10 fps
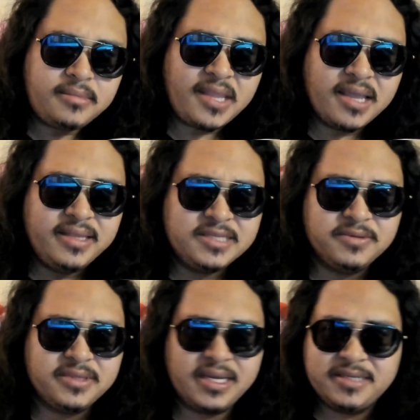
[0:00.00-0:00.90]
And that's
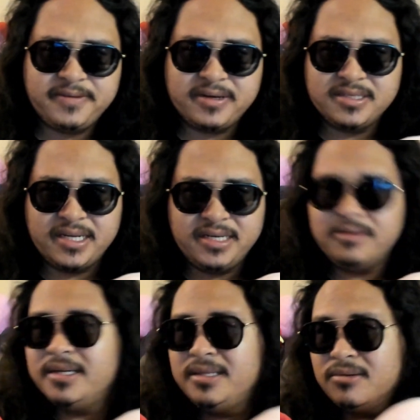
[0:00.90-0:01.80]
what, as far as I know,
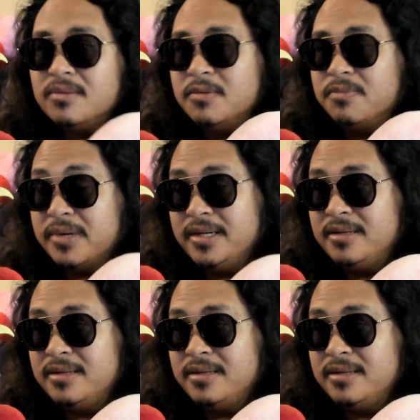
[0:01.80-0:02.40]
a normal brain.